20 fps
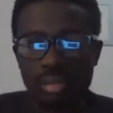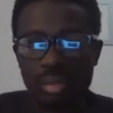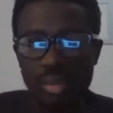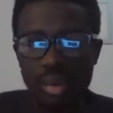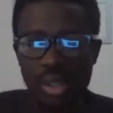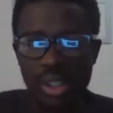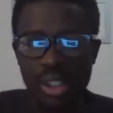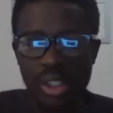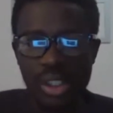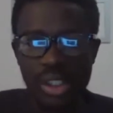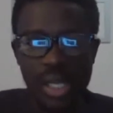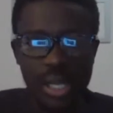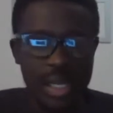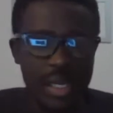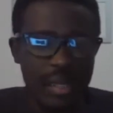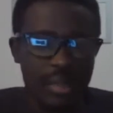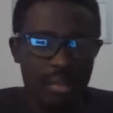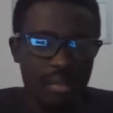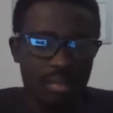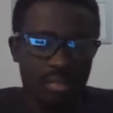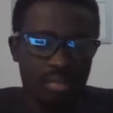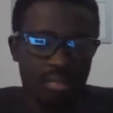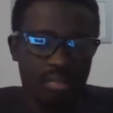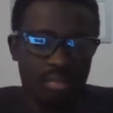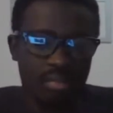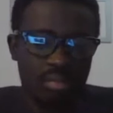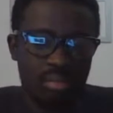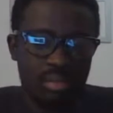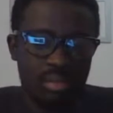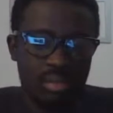boldly say I can
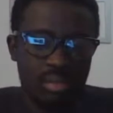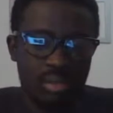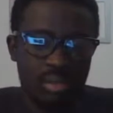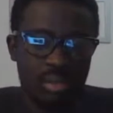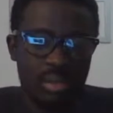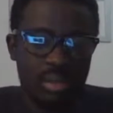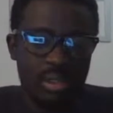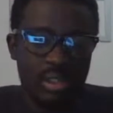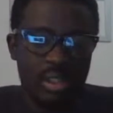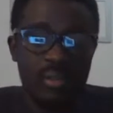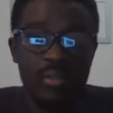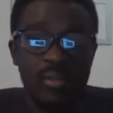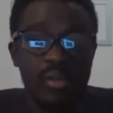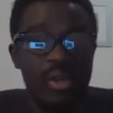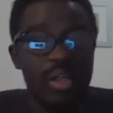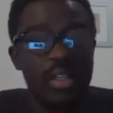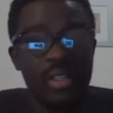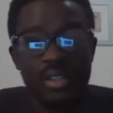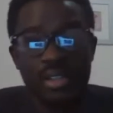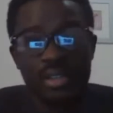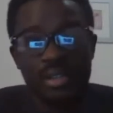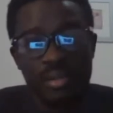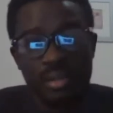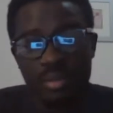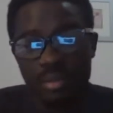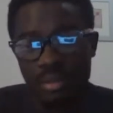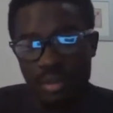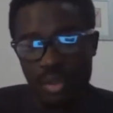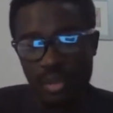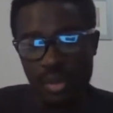give credit
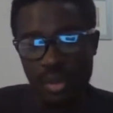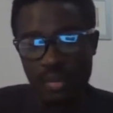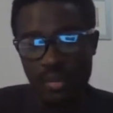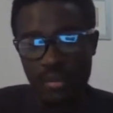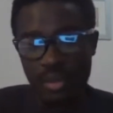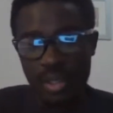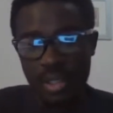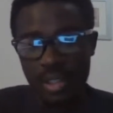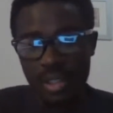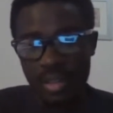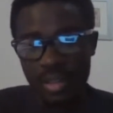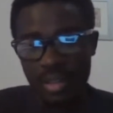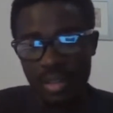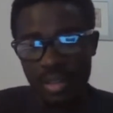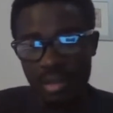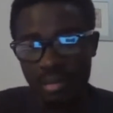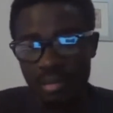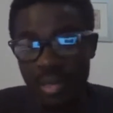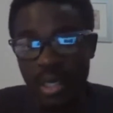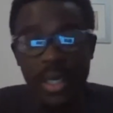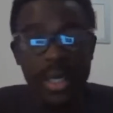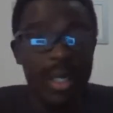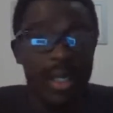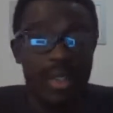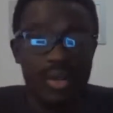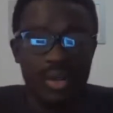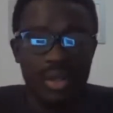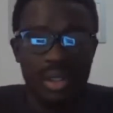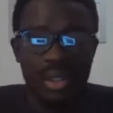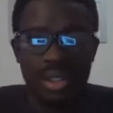to my friend, my
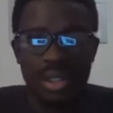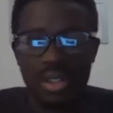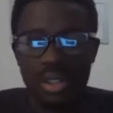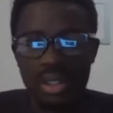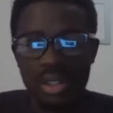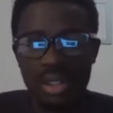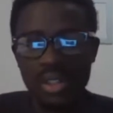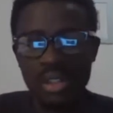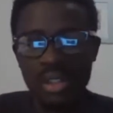network,